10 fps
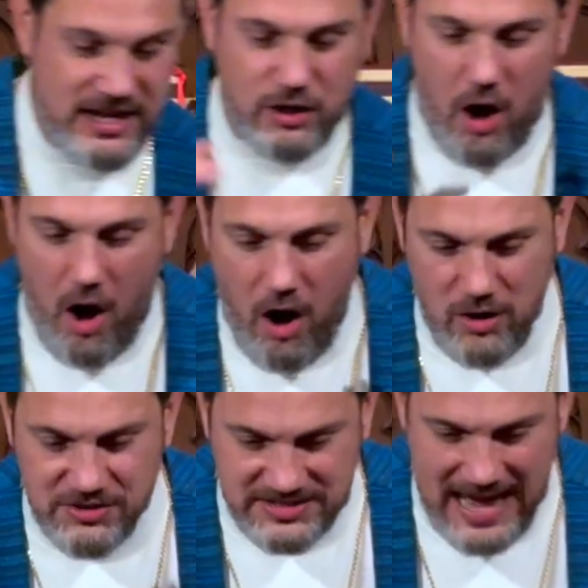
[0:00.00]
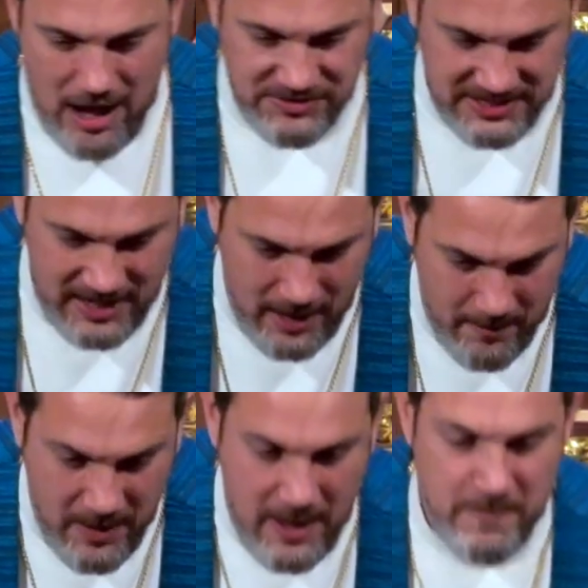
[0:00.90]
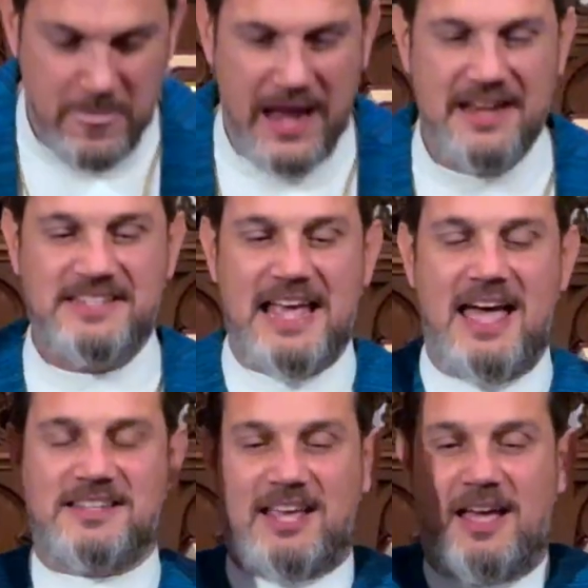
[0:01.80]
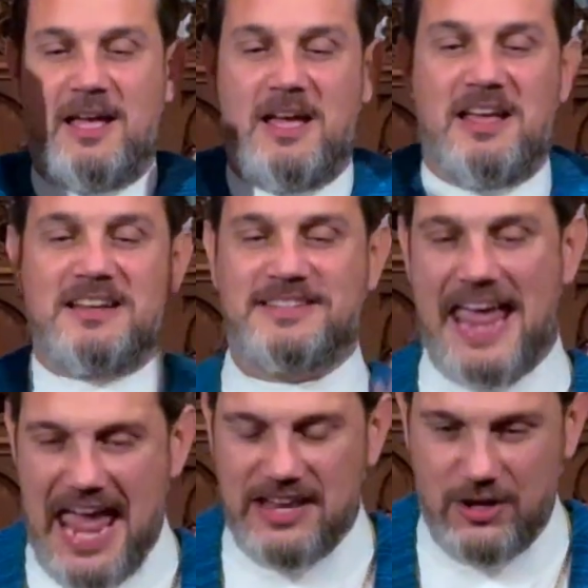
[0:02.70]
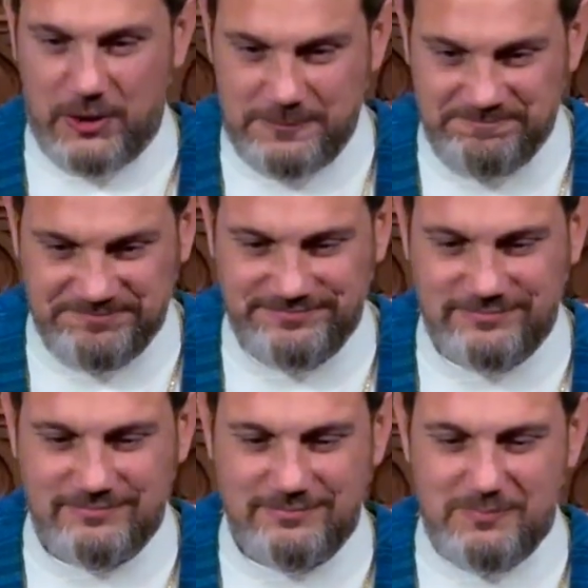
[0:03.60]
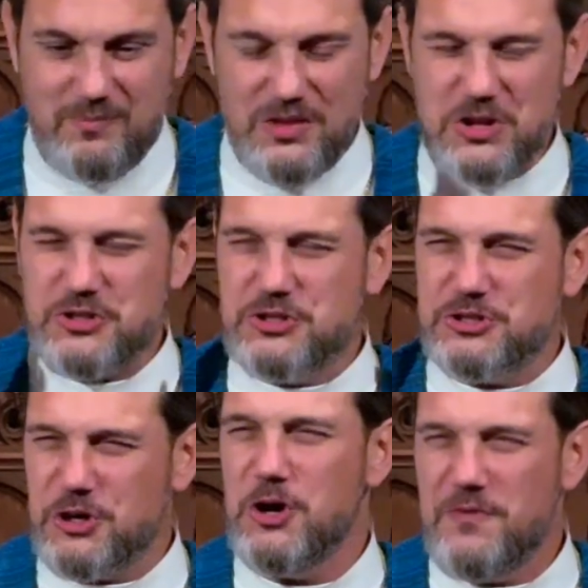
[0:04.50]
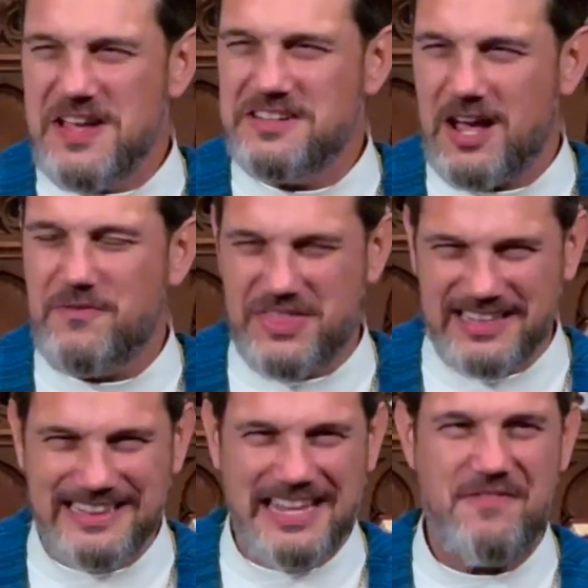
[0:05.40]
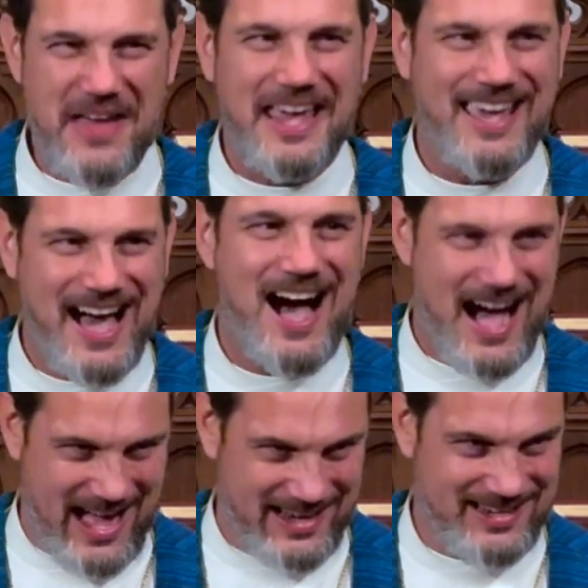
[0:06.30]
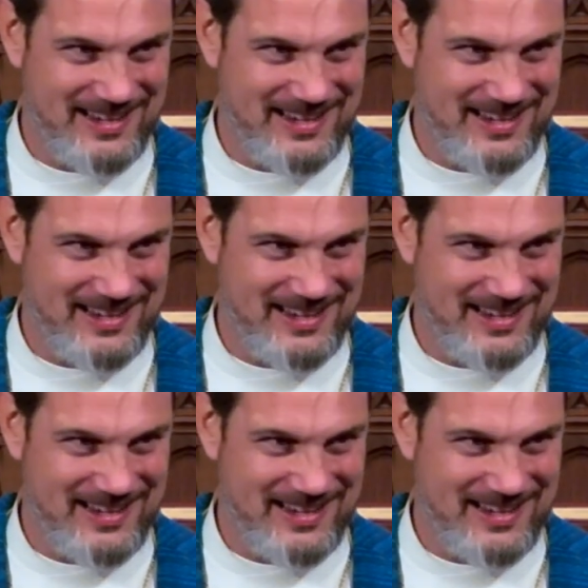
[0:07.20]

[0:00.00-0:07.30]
he calls down to him, and he says, Daniel, servant of the living God.